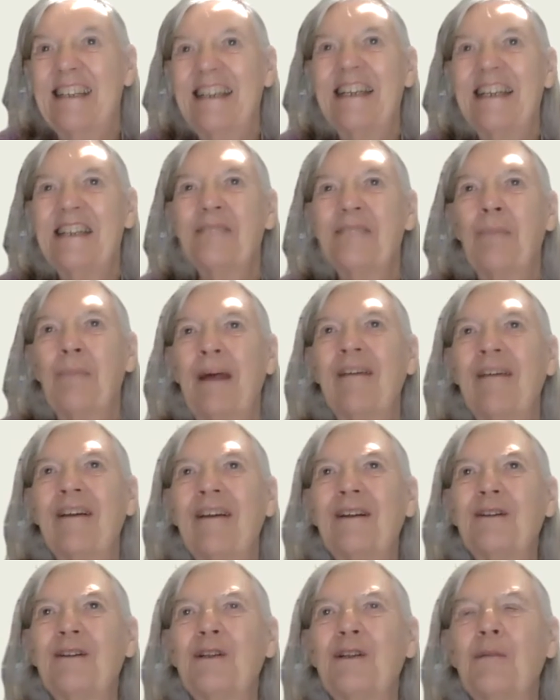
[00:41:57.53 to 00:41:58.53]
It is
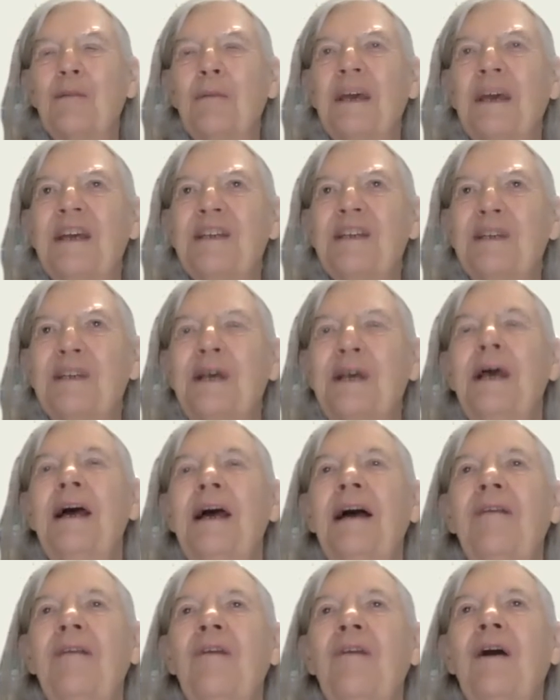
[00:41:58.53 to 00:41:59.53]
parallel to the base,
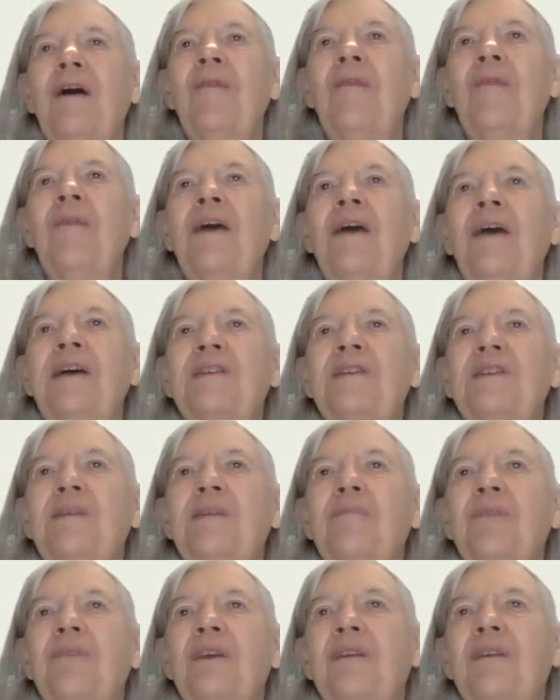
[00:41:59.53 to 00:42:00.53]
and that's
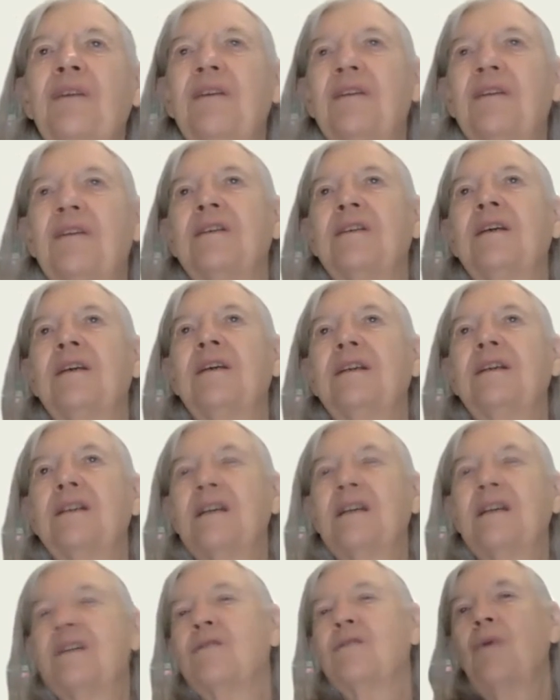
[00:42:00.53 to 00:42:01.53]
something that
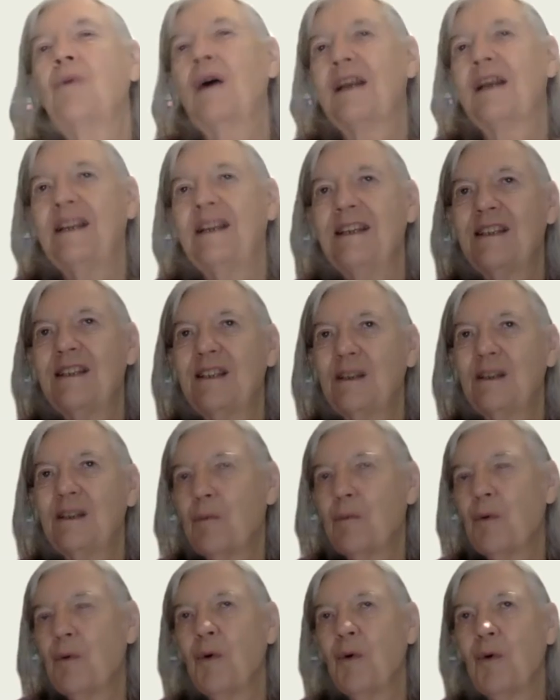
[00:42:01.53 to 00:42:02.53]
is quite easy to
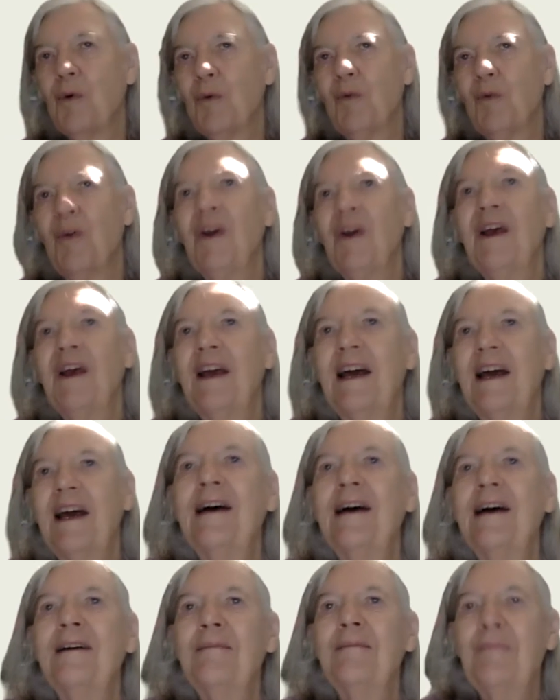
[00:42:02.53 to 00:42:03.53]
prove
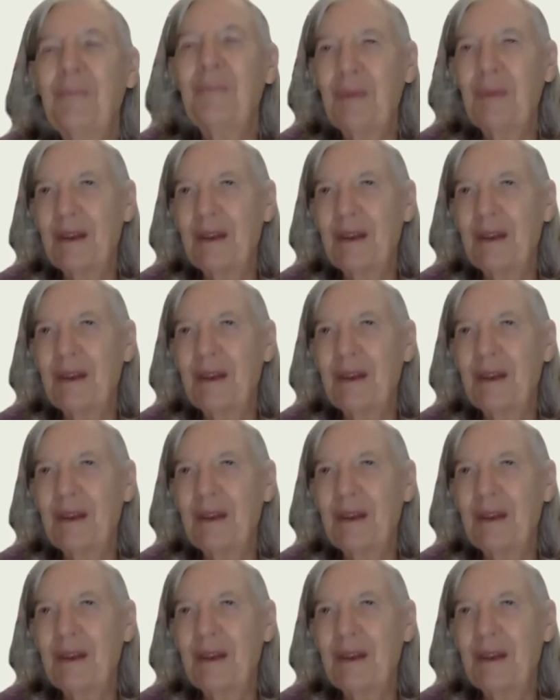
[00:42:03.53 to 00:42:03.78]
formally